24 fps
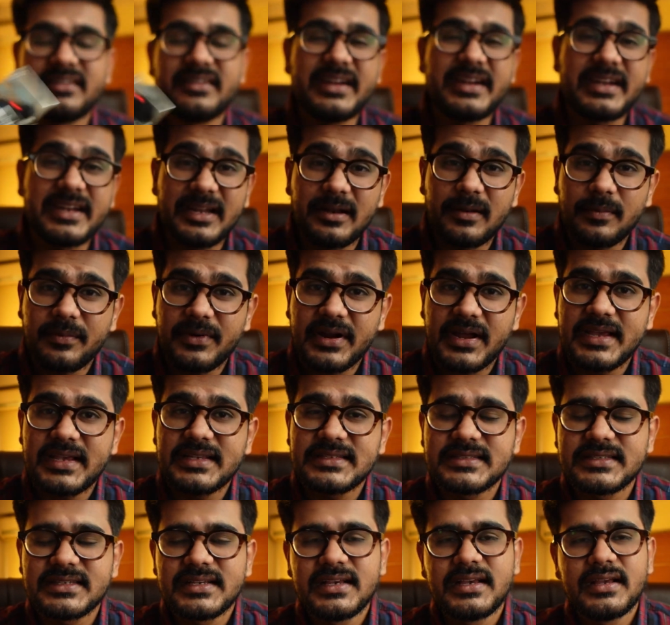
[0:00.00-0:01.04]
retail
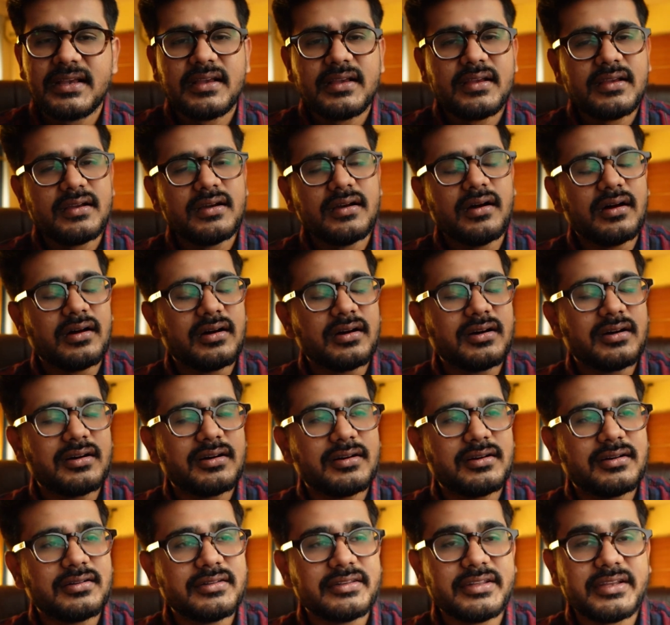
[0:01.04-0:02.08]
price.
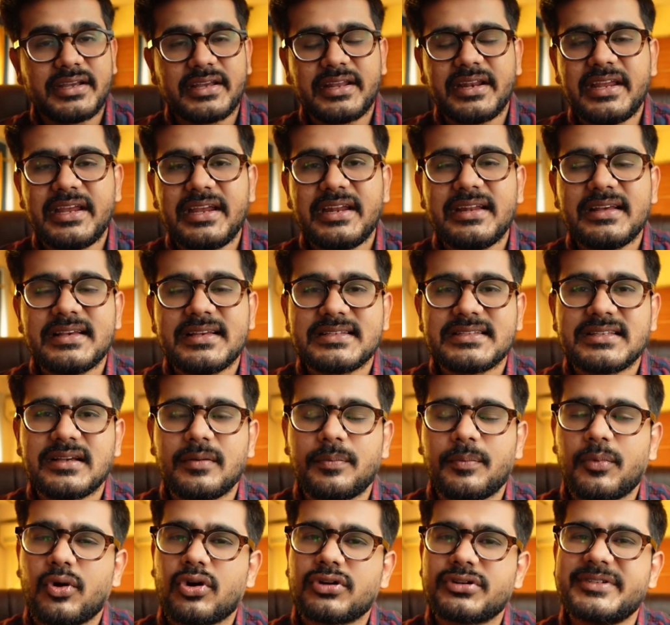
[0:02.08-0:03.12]
The Creed is
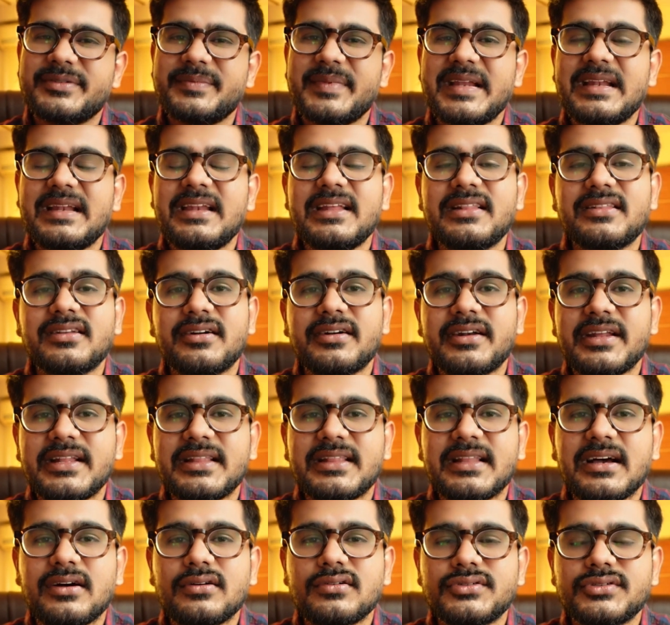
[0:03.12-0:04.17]
approximately
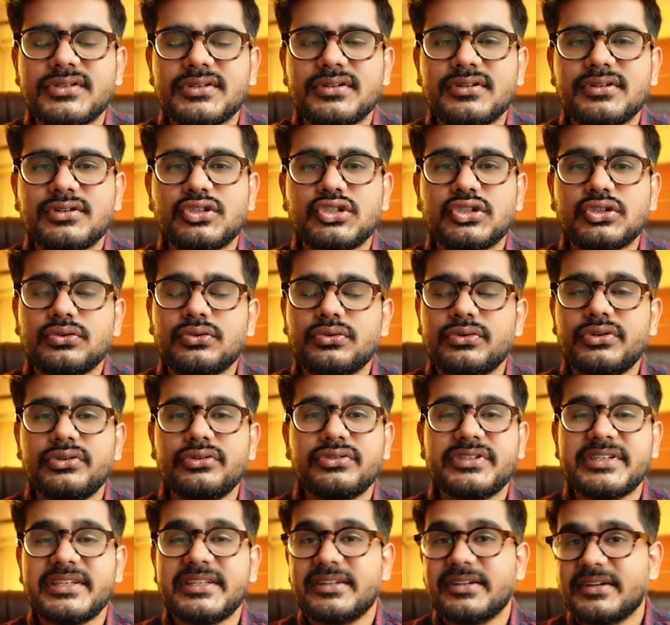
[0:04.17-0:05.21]
30,000, so you
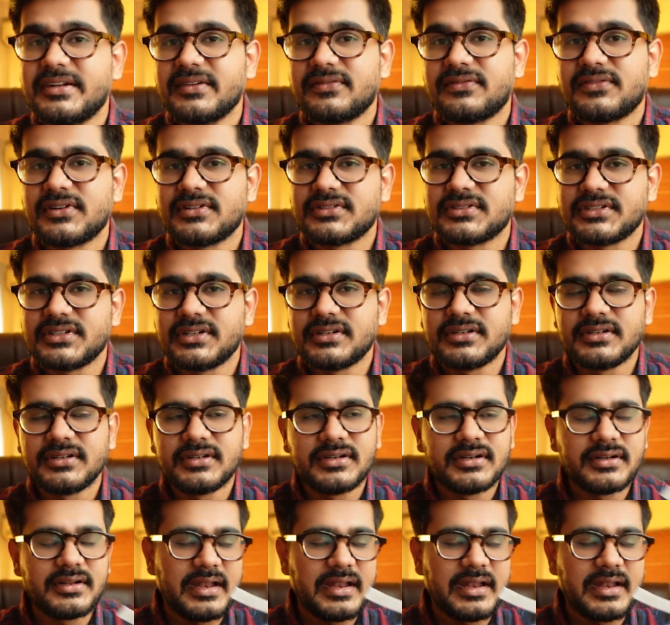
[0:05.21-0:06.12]
see the difference here.